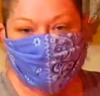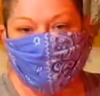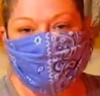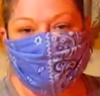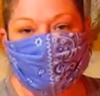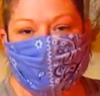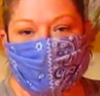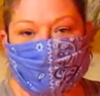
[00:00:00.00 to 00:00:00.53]

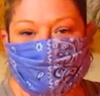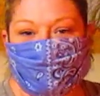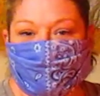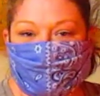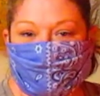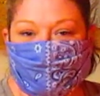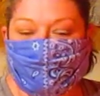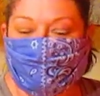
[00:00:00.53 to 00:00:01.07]
what I
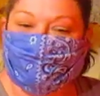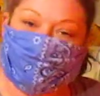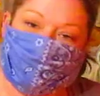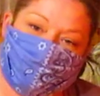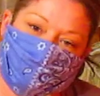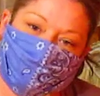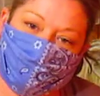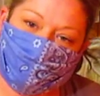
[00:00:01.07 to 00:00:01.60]
did as
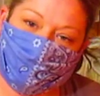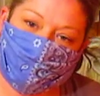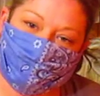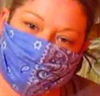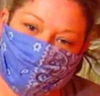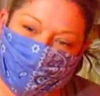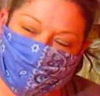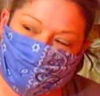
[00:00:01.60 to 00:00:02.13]
far as homemade
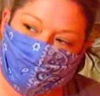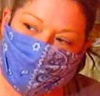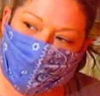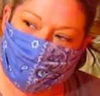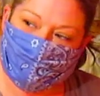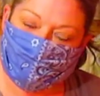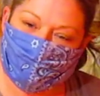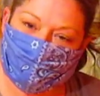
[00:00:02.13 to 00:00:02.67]
face
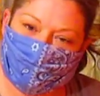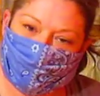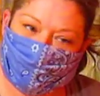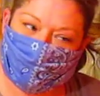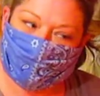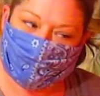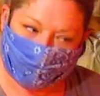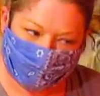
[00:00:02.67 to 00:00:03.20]
masks,
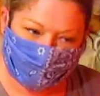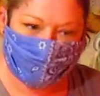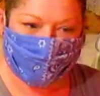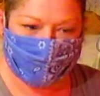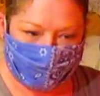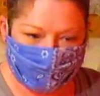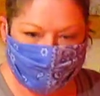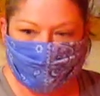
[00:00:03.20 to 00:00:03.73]
and I'm
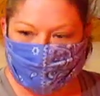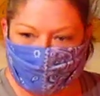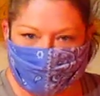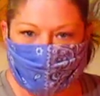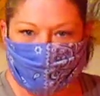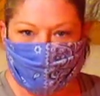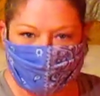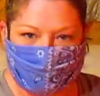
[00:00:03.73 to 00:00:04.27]
pretty
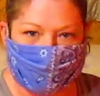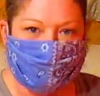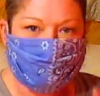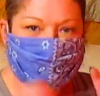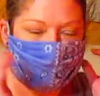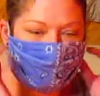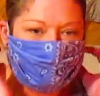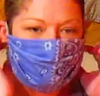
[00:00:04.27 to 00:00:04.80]

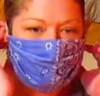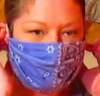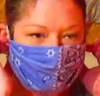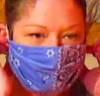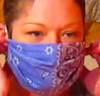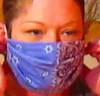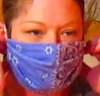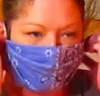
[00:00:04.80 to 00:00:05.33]
satisfied with
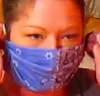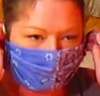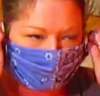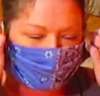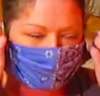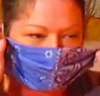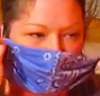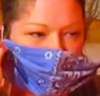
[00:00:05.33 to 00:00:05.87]
it, and I'm
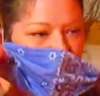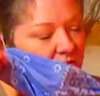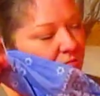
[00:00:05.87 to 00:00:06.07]
gonna make some